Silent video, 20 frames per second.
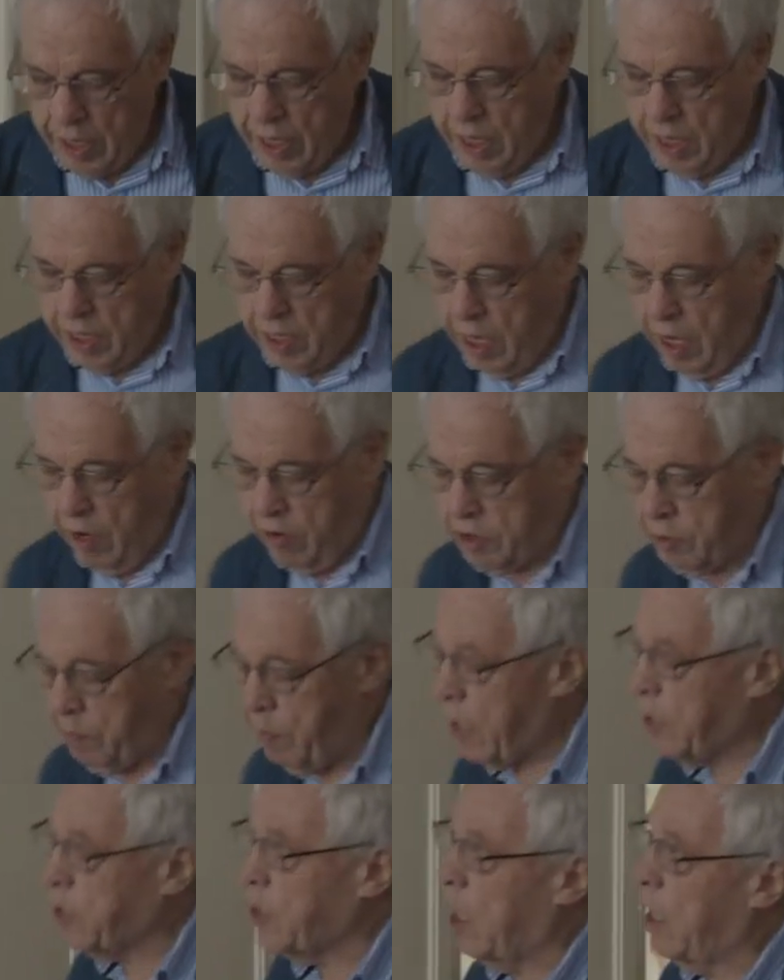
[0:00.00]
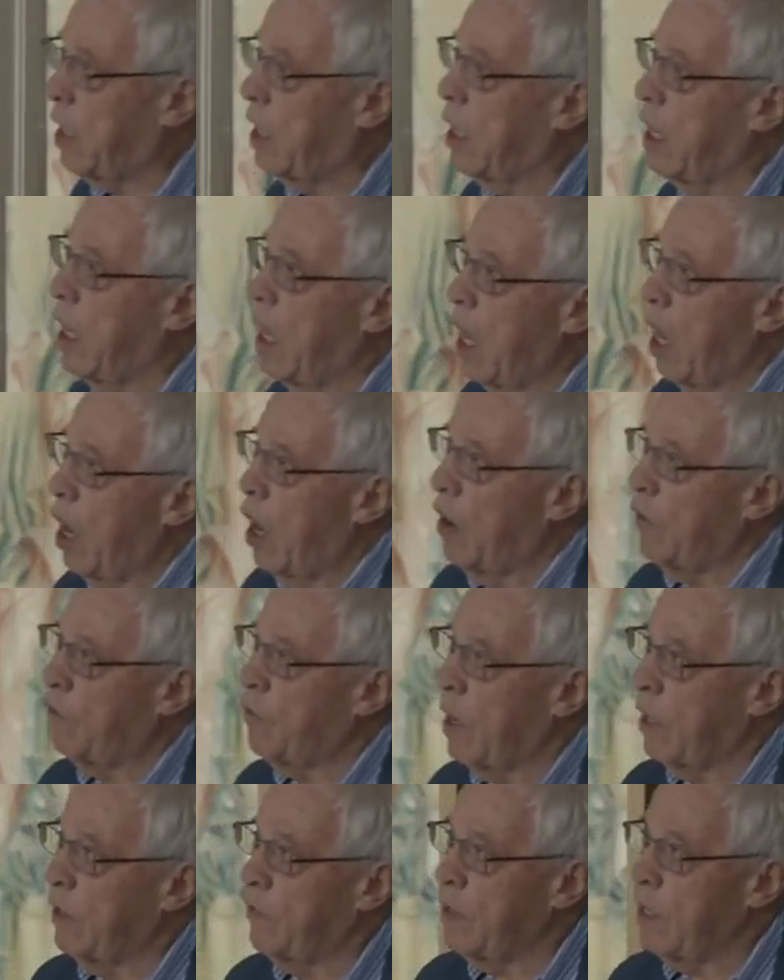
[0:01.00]
here, here's a picture of
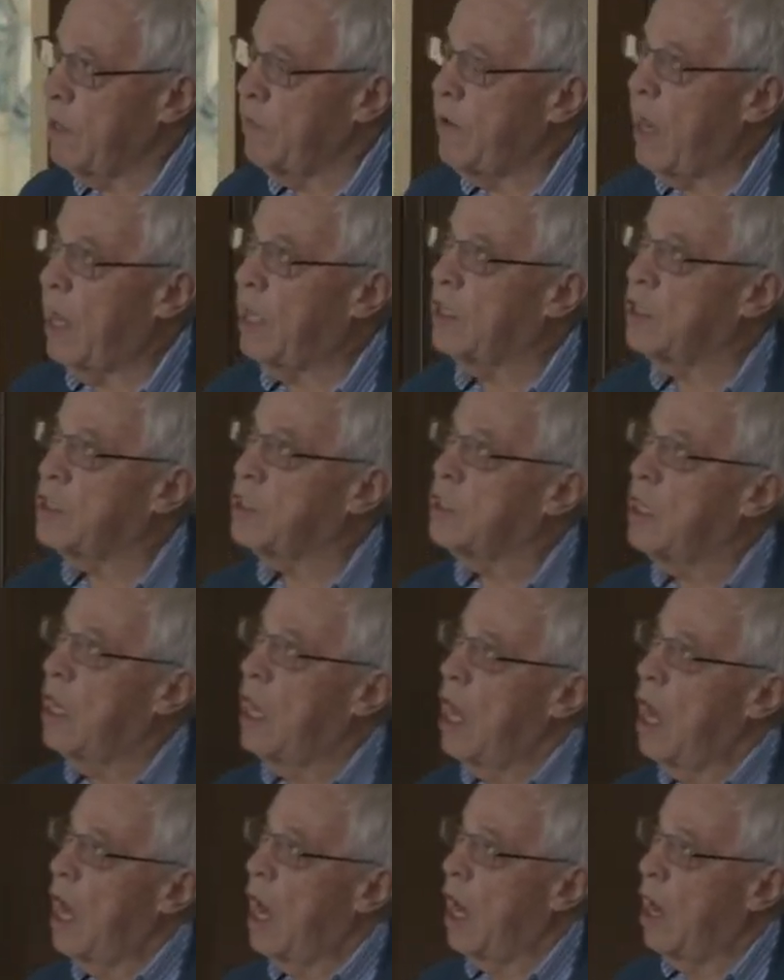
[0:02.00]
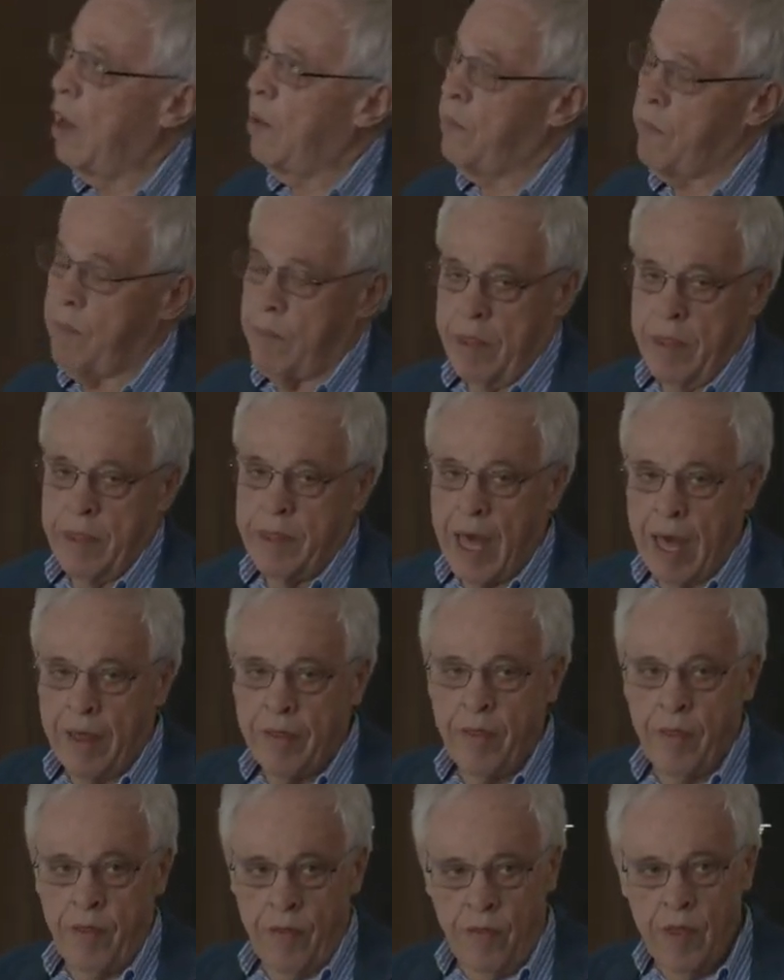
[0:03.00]
one of the events. Um, that
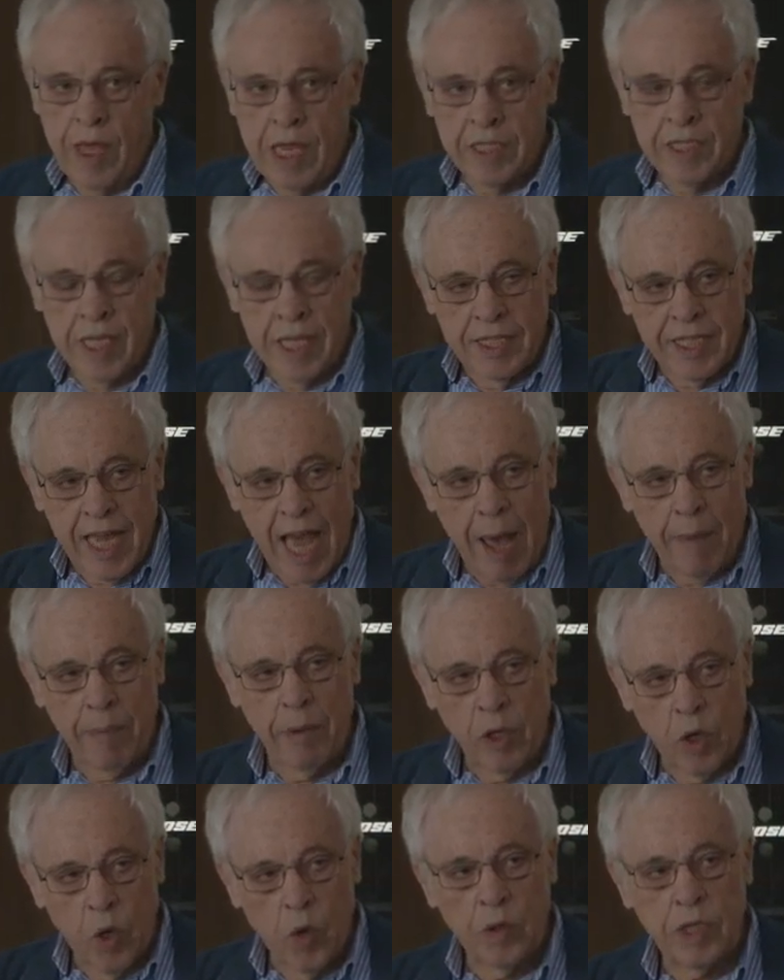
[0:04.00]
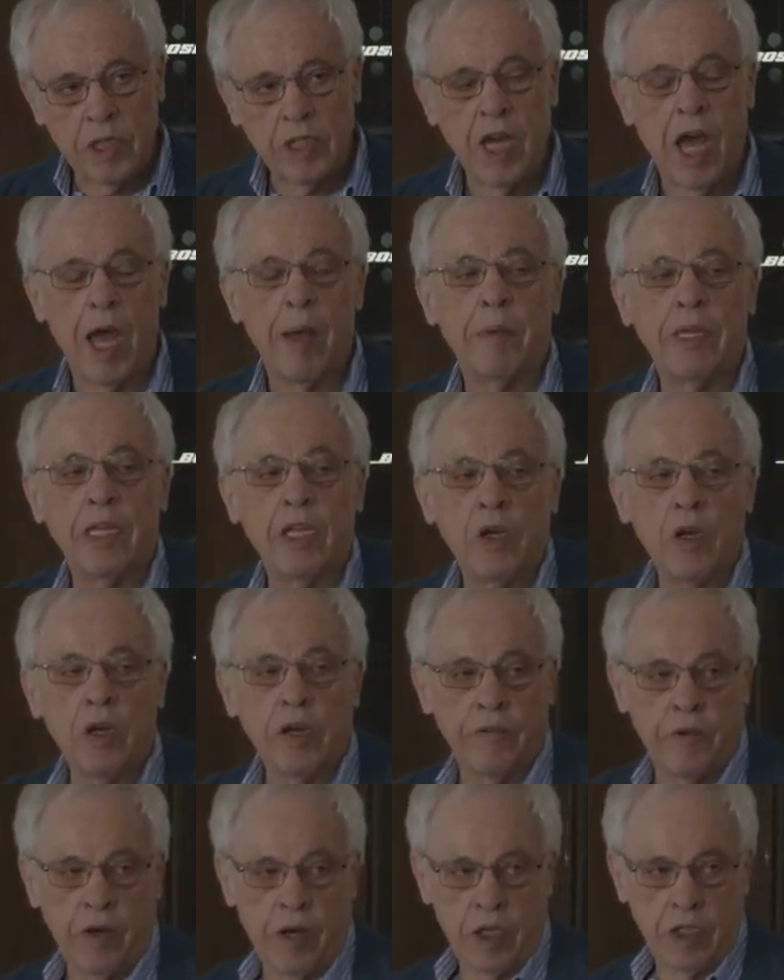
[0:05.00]
these things are happening all the time in the
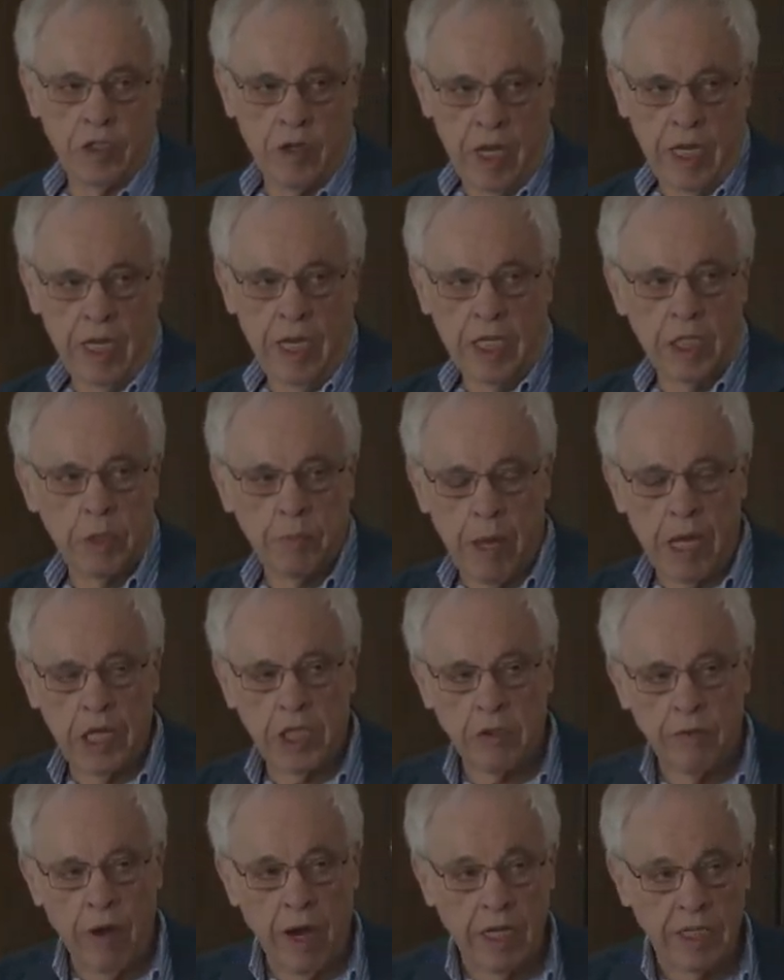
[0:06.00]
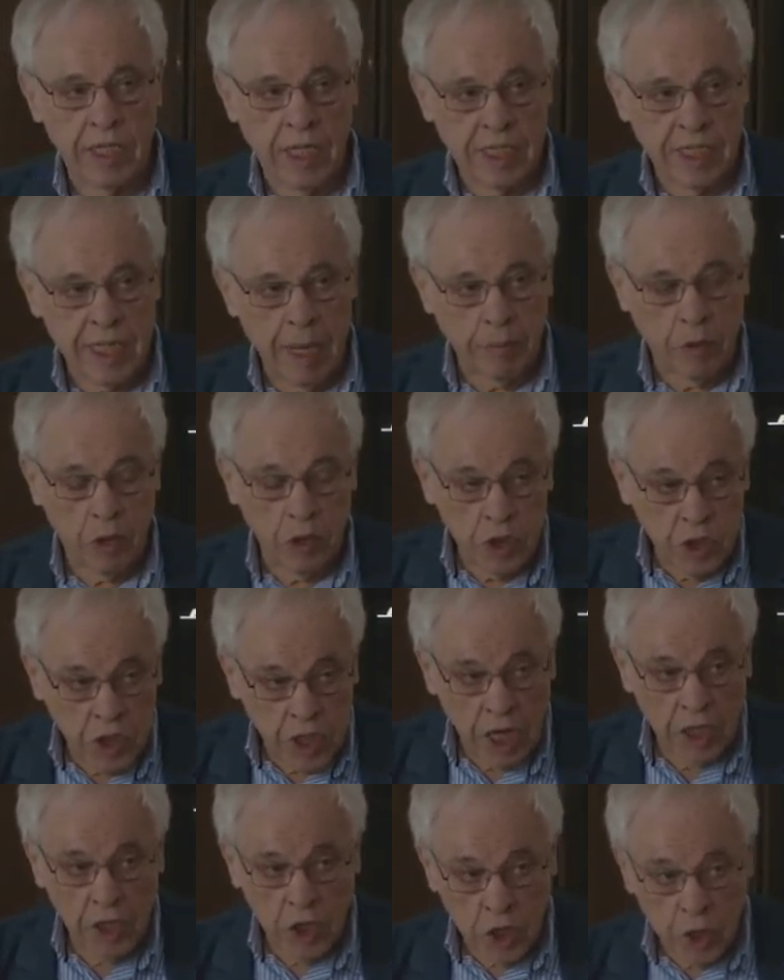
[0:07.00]
universe, in, in space around us, except on
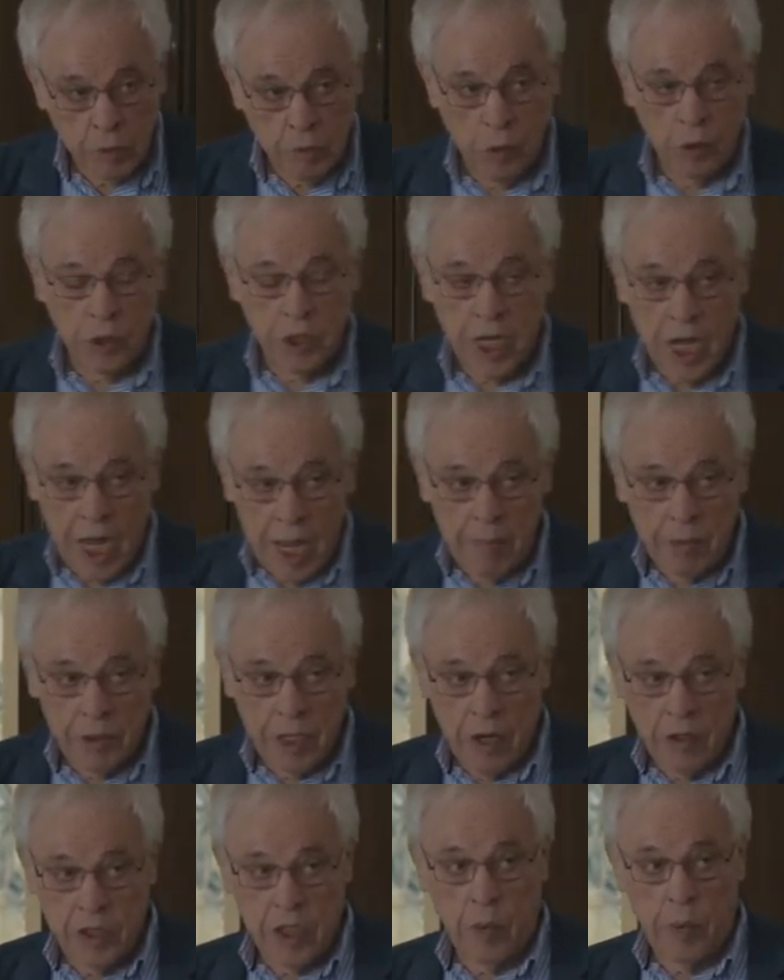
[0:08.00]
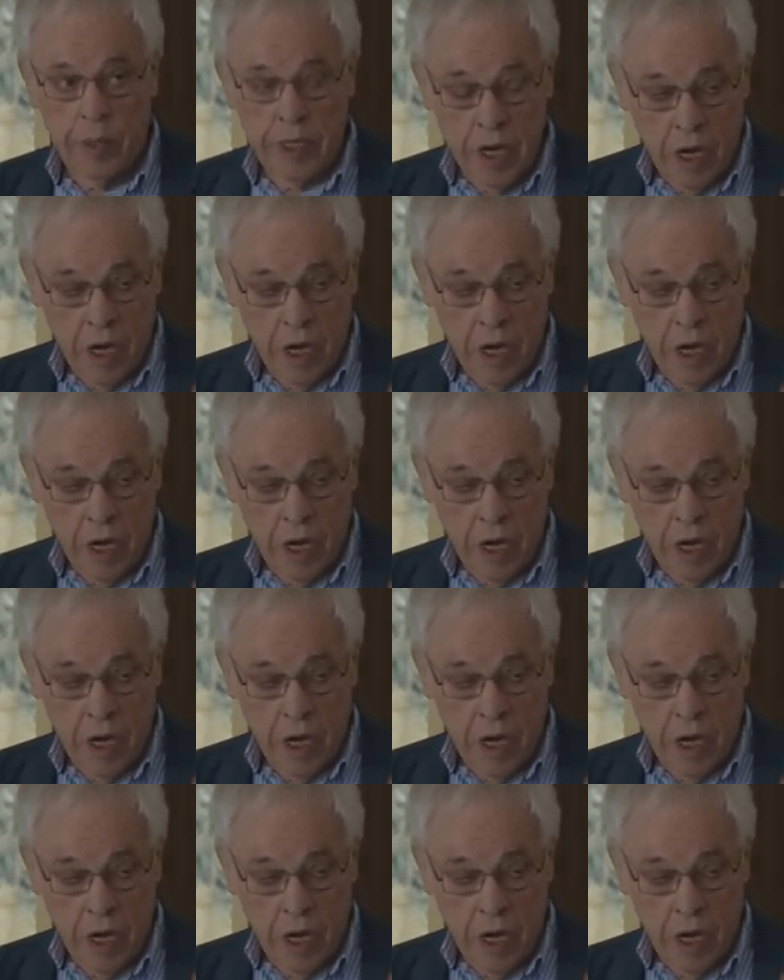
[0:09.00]
such small timescales that we